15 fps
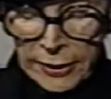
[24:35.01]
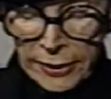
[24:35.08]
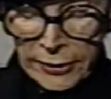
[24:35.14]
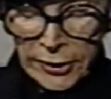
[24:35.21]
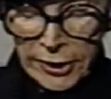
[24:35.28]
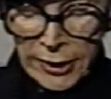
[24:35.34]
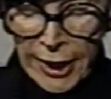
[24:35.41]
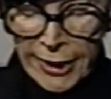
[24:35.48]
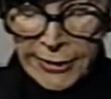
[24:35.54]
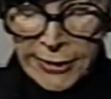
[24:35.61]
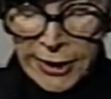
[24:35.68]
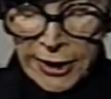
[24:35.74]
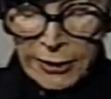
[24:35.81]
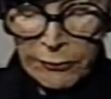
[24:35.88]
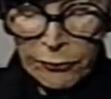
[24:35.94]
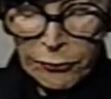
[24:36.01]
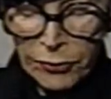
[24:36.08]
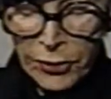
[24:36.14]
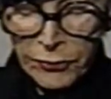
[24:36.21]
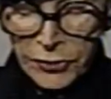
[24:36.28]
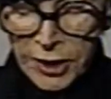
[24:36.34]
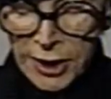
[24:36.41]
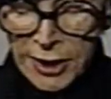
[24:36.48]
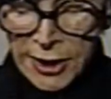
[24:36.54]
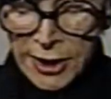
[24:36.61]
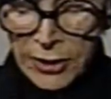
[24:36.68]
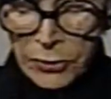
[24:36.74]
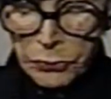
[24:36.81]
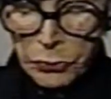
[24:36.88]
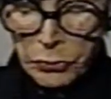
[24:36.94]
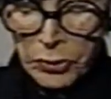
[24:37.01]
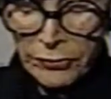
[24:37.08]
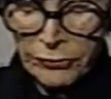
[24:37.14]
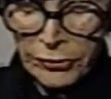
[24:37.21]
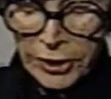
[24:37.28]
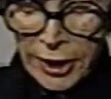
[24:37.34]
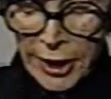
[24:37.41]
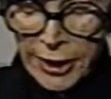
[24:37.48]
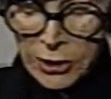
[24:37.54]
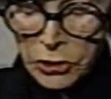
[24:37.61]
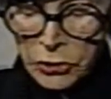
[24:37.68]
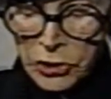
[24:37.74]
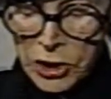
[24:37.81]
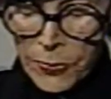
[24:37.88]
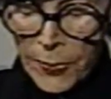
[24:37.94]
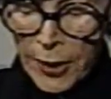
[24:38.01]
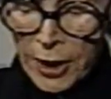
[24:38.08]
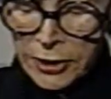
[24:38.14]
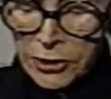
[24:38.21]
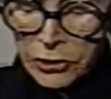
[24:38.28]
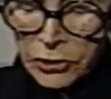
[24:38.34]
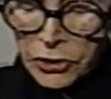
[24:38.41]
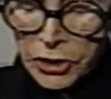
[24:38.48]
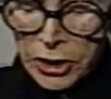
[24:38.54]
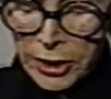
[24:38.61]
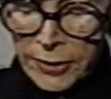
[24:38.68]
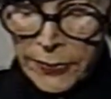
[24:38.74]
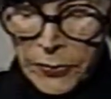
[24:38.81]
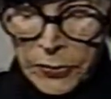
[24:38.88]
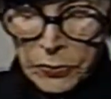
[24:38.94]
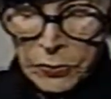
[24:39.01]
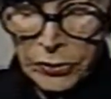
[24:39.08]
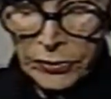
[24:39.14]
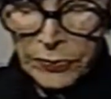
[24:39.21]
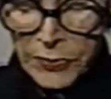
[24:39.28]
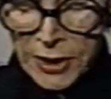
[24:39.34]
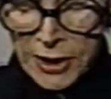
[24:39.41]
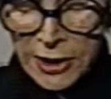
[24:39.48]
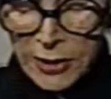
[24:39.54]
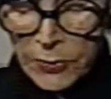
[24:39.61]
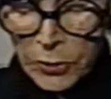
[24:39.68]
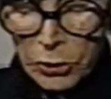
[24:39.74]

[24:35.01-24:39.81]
In the 1950s, through a financial sponsorship with Mrs.